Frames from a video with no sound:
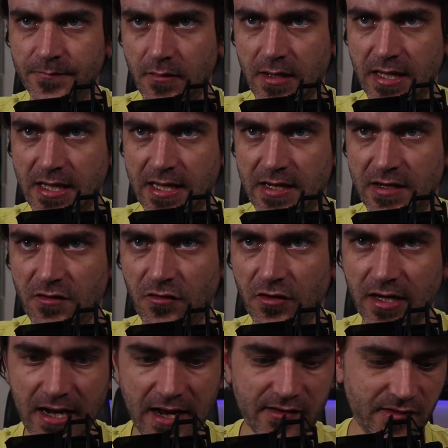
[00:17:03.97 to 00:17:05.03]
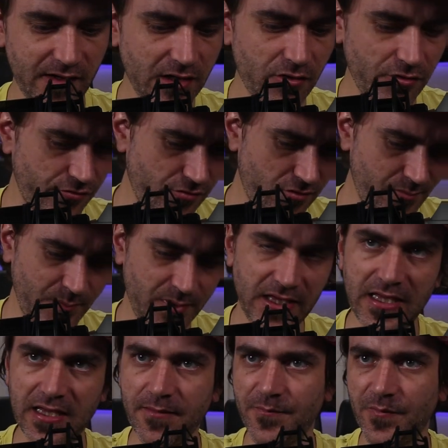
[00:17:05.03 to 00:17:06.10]
And you can actually control
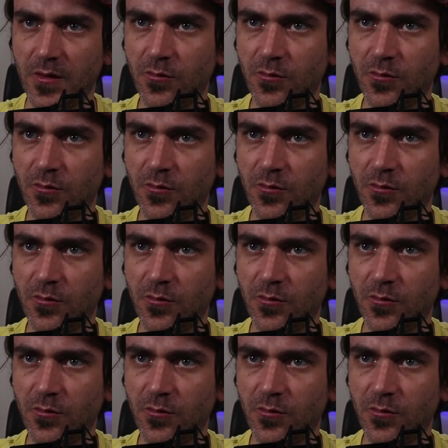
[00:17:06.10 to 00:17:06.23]
P